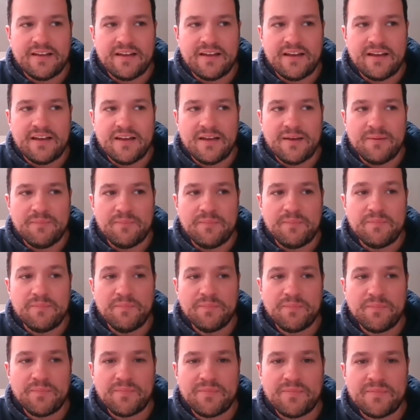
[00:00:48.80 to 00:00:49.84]

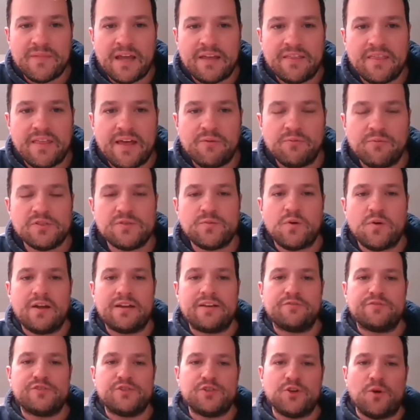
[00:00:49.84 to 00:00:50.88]
That was
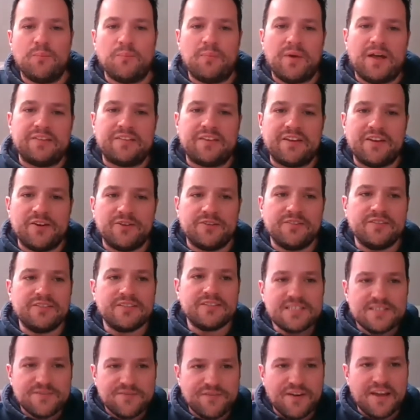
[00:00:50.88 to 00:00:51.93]
one of John
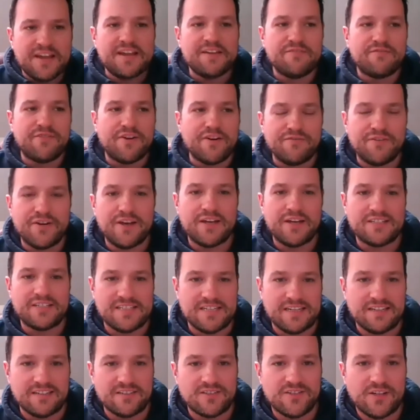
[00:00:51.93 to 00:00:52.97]
Bunyan's favorite
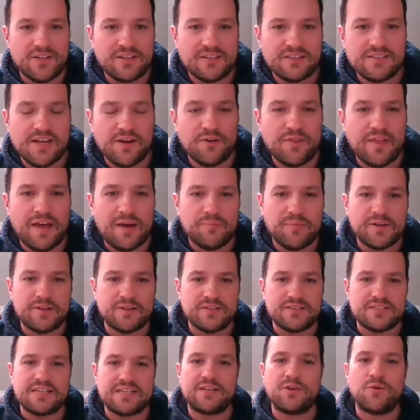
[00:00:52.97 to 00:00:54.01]
verses. You can tell that
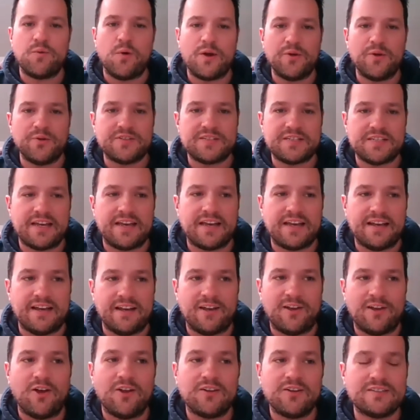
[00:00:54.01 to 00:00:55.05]
because he quotes it a
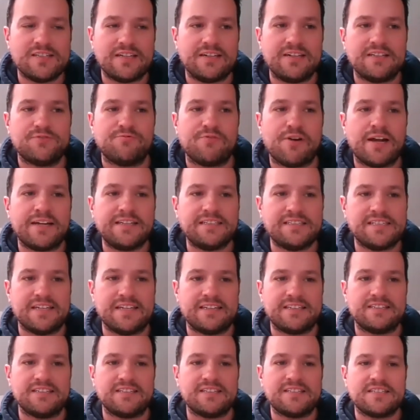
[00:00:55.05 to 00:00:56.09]
lot in his
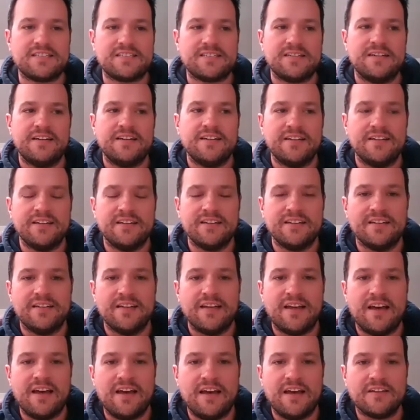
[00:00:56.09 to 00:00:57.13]
writings.
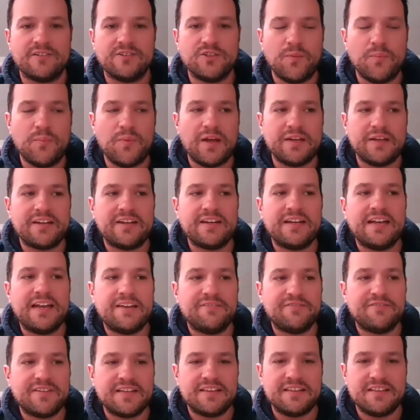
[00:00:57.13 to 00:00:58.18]
John Bunyan
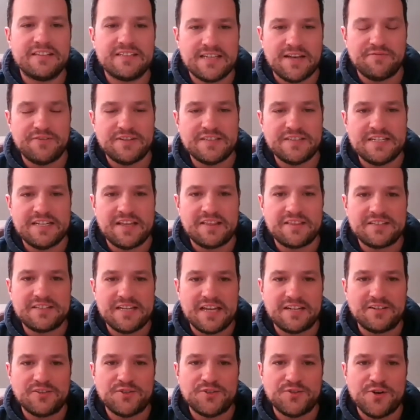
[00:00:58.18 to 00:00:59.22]
lived in the 17th
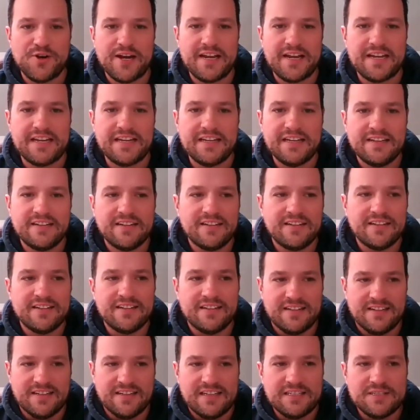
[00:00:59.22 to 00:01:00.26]
century.
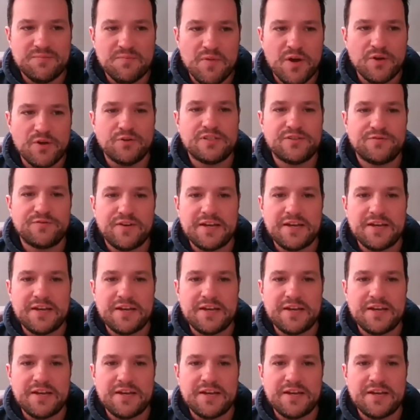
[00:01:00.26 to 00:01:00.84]
His most